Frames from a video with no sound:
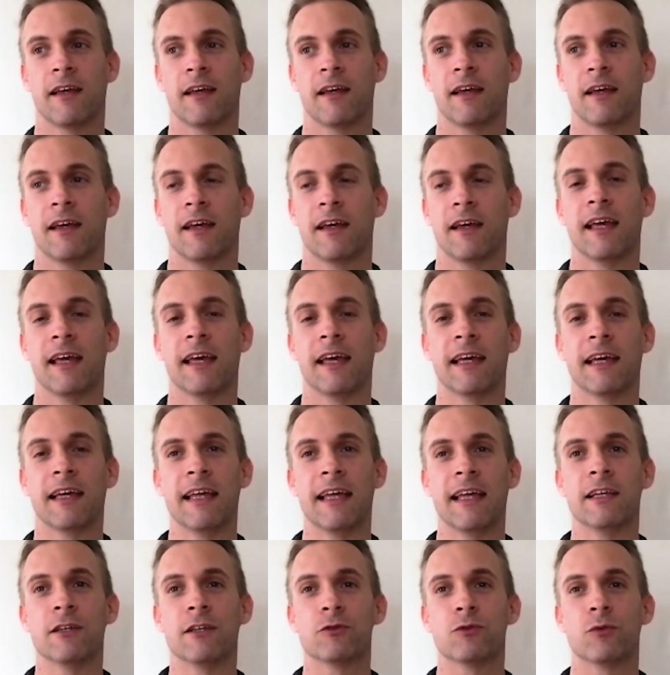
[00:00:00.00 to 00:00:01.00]

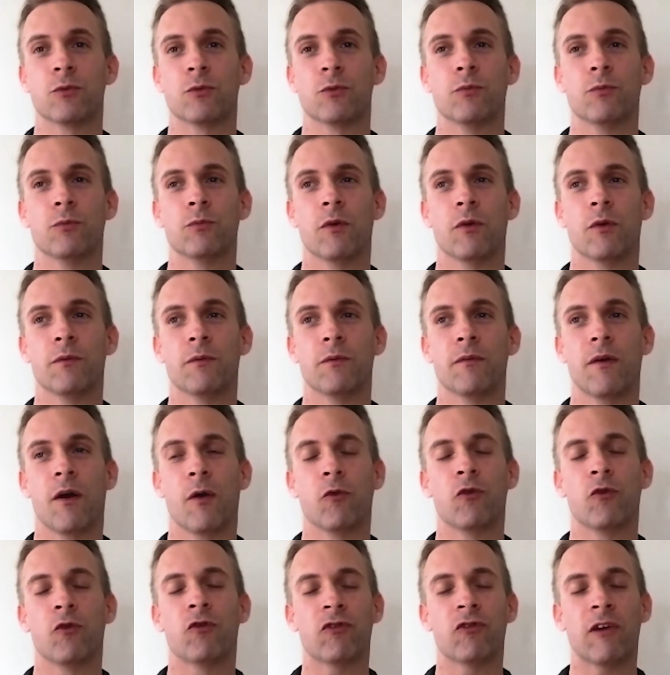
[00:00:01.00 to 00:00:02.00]
is
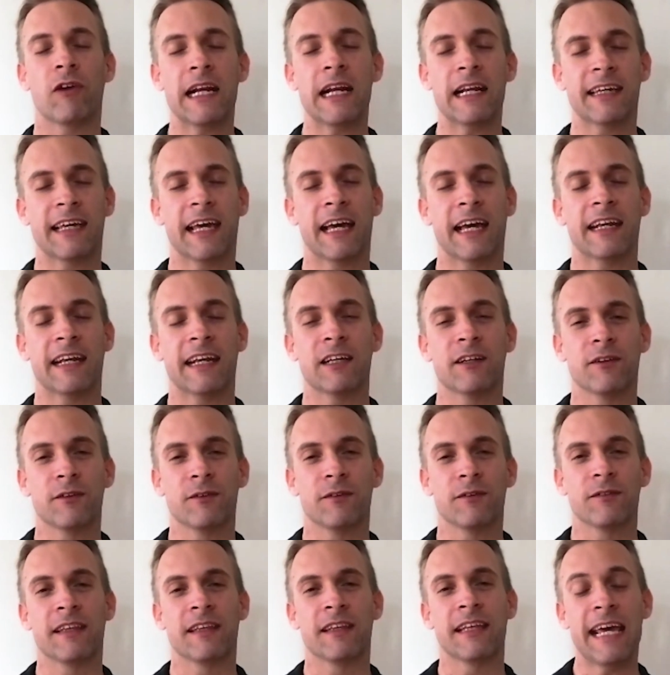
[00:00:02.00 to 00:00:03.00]
great at getting
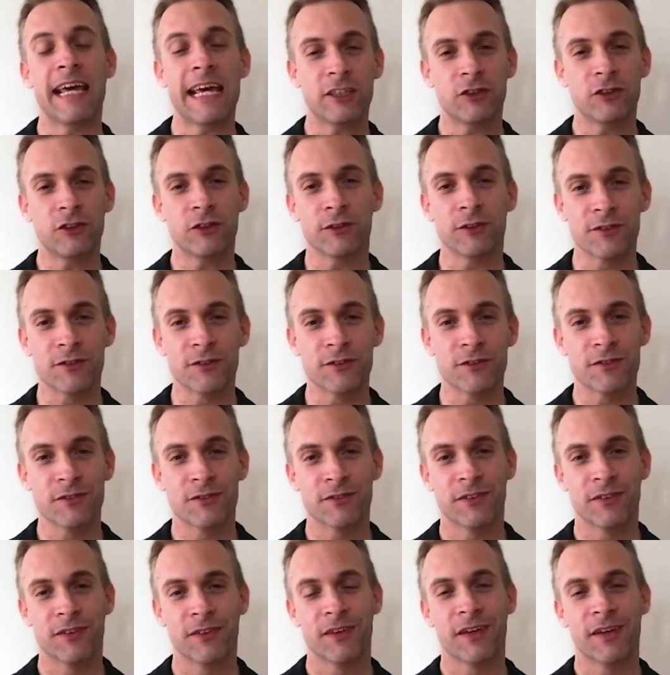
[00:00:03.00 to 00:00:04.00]
the issues
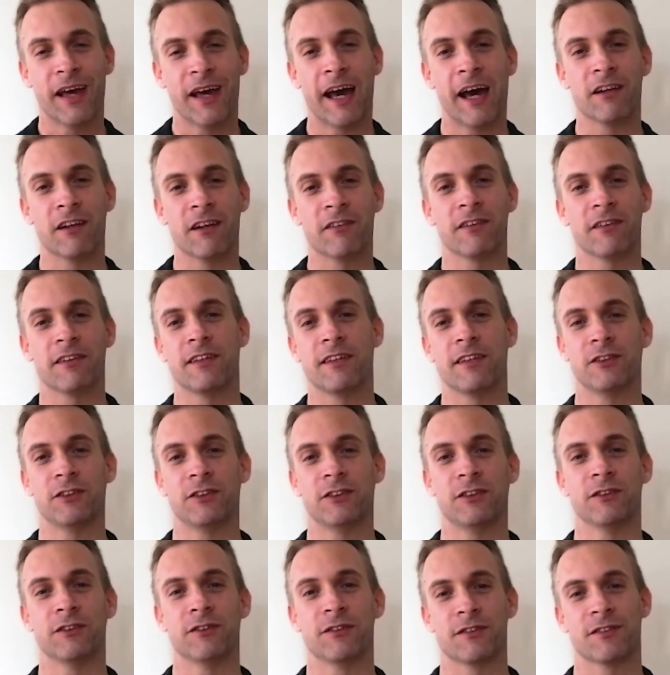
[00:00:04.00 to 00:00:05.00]
out of the
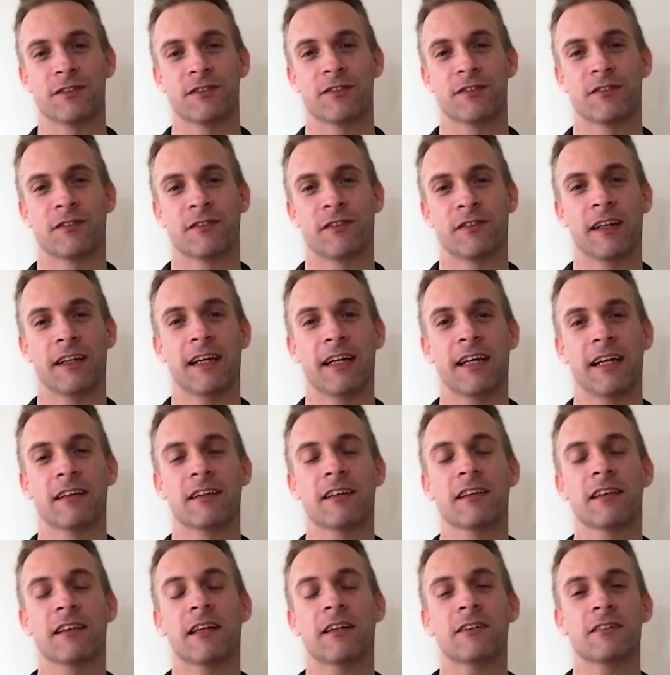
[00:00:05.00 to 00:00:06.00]
tissues, right? It
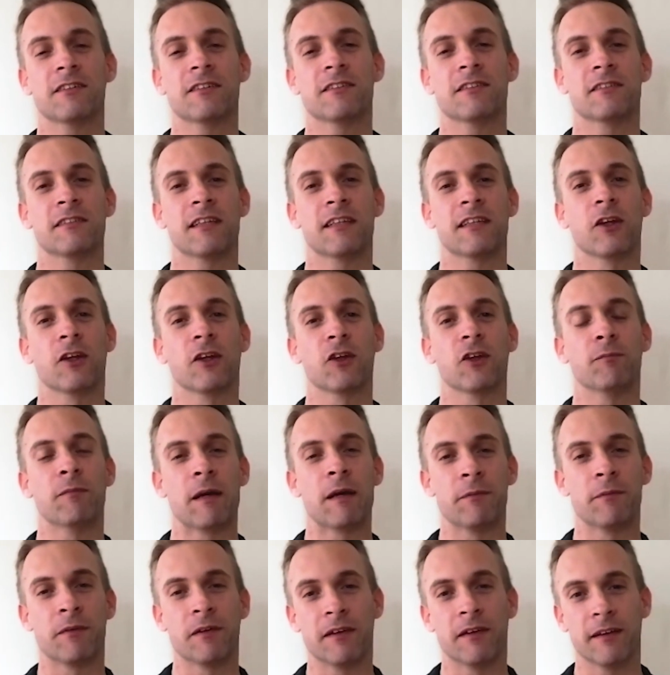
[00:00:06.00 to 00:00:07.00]
clears cellular
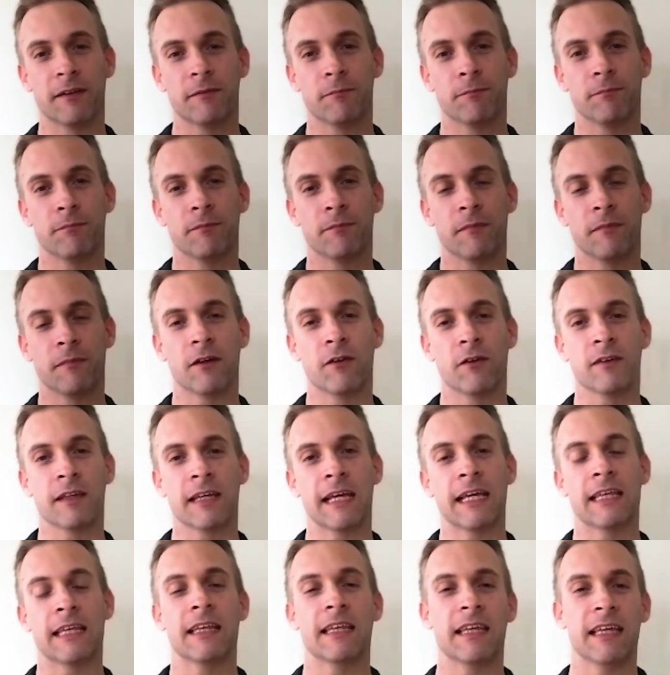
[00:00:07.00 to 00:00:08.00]
memory, not only
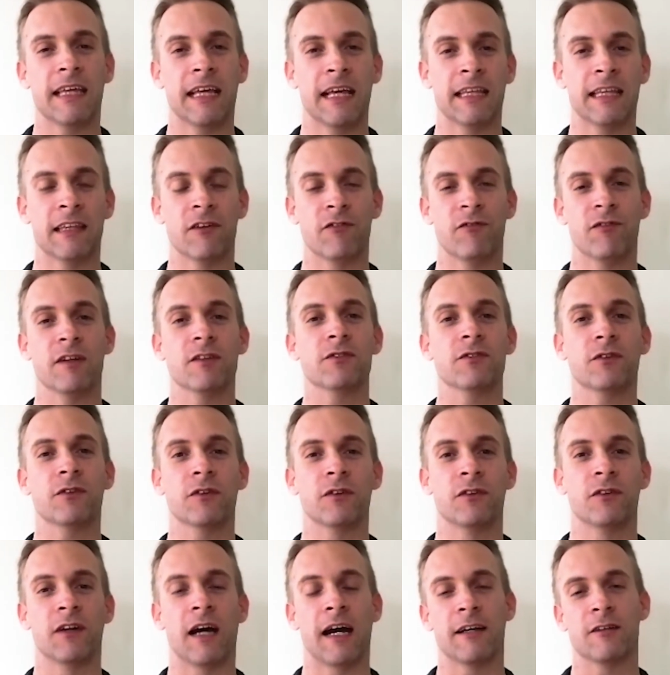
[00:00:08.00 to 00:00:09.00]
in the physical
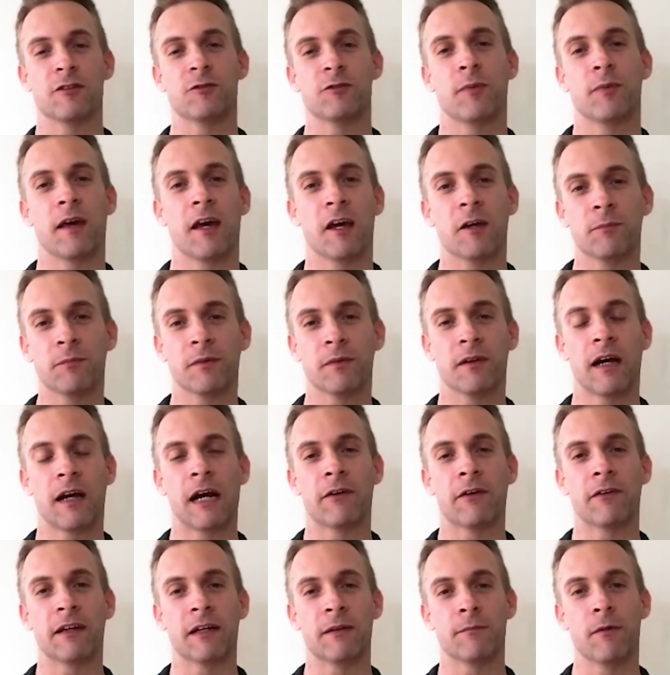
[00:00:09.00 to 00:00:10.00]
aspect, but our
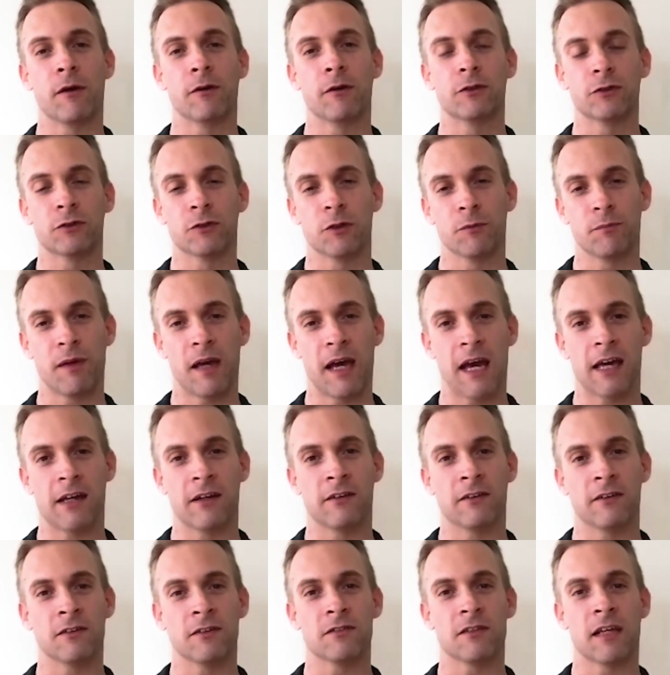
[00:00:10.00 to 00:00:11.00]
emotional
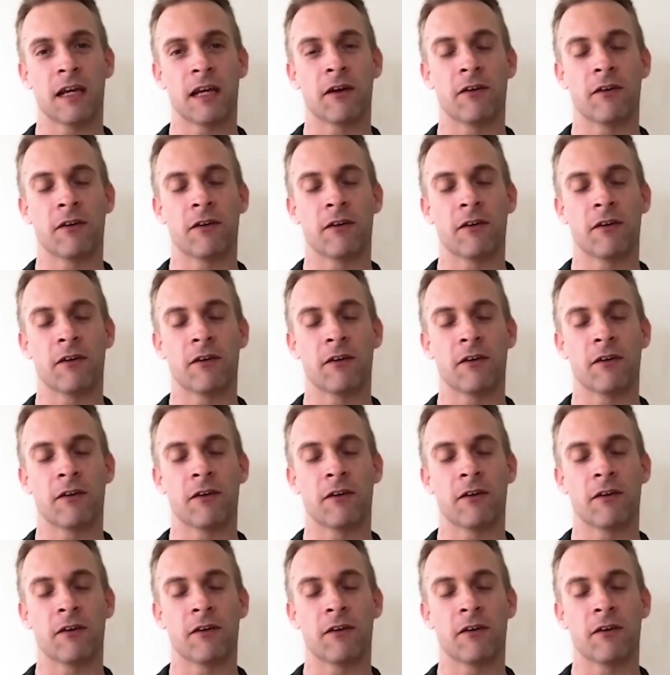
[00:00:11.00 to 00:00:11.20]
patterns, our